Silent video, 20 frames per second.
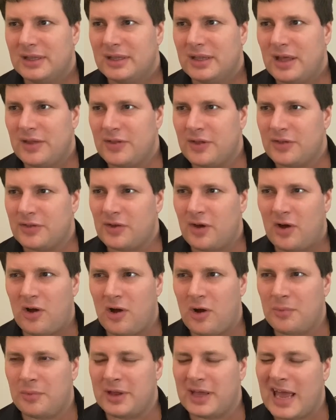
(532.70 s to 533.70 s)
I think the
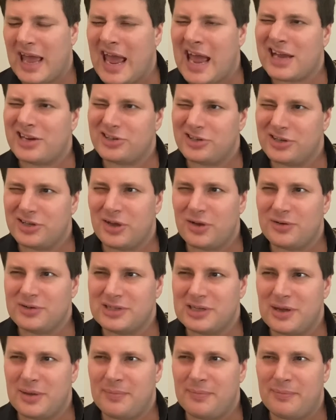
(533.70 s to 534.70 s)
harmony actually goes
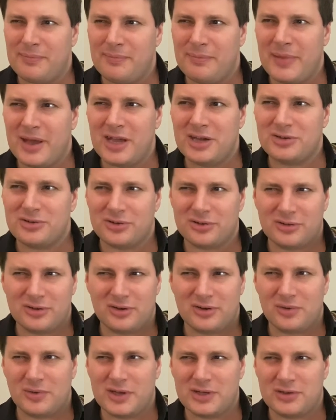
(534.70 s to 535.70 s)
a major
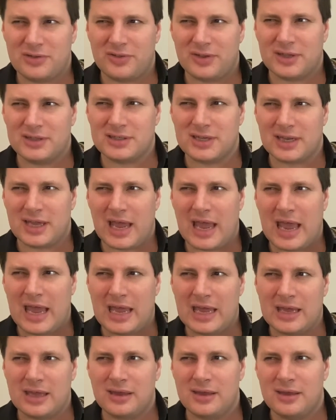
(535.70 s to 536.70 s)
3rd away. So I think it's like
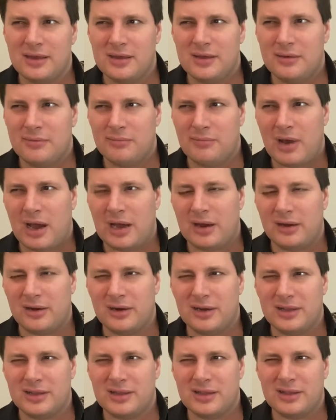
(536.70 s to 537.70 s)
A minor,
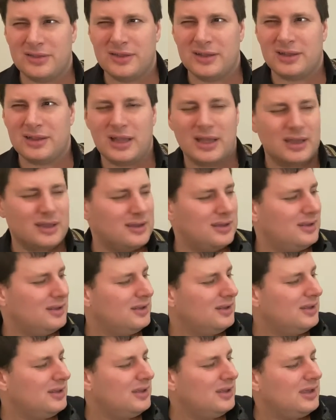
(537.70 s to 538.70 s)
and I think like
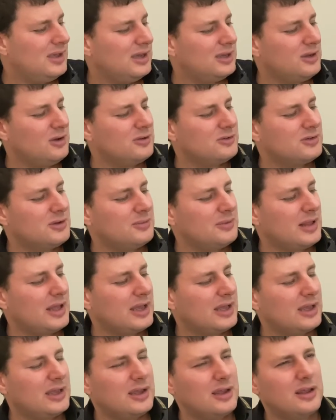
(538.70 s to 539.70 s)
it goes something
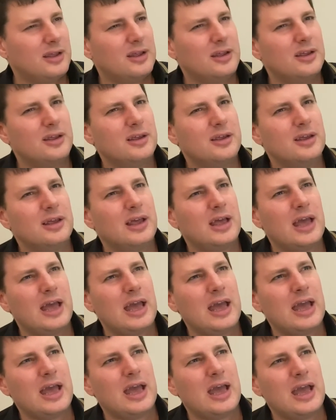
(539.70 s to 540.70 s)
like
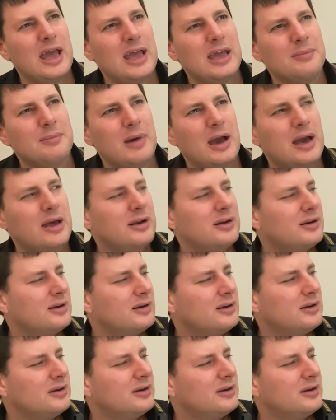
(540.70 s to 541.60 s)
A minor